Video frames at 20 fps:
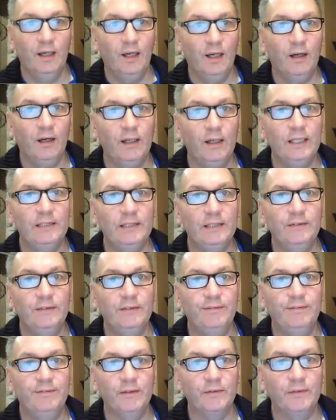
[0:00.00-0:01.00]
Hi
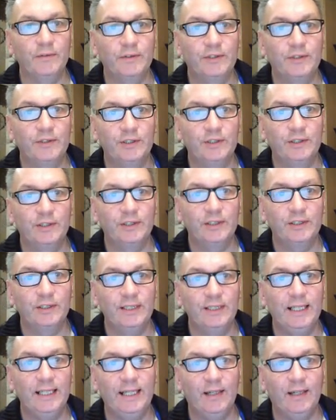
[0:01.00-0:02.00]
folks,
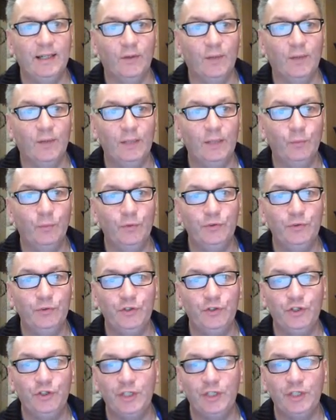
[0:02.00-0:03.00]
now I want
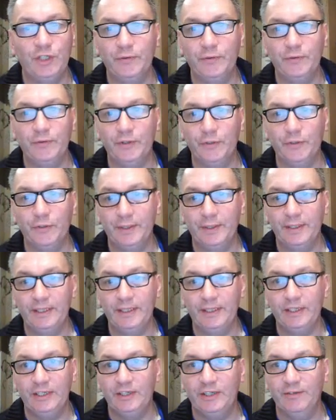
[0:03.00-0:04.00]
to show you in
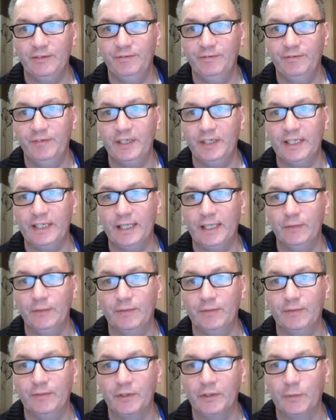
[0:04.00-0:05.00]
this video
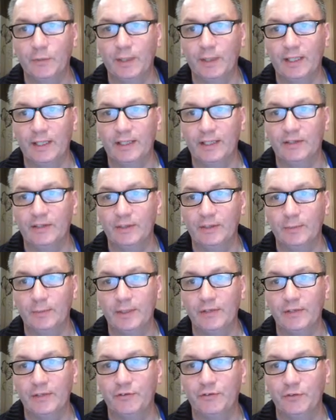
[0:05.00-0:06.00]
very quickly, because I'm
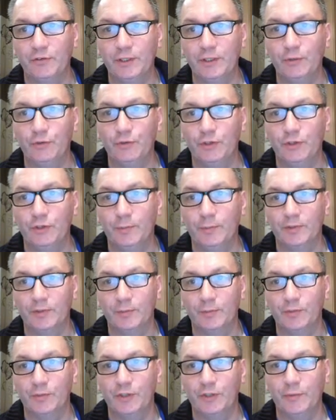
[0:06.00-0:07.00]
going through YouTube as
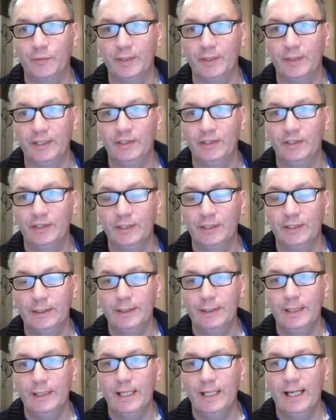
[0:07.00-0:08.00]
I'm shooting this,
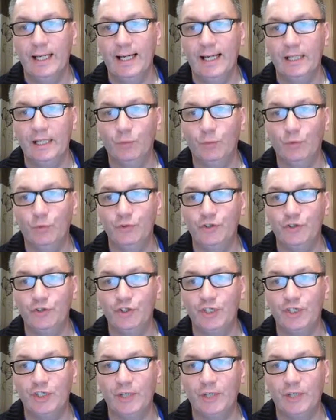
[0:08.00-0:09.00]
and I want to
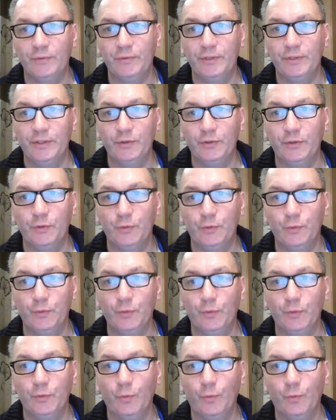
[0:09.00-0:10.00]
show you
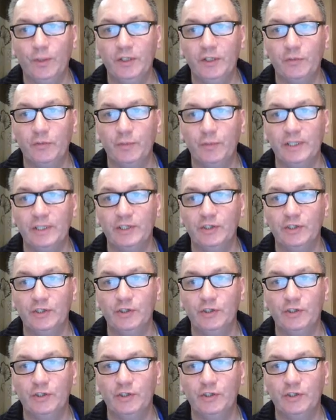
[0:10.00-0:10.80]
another reason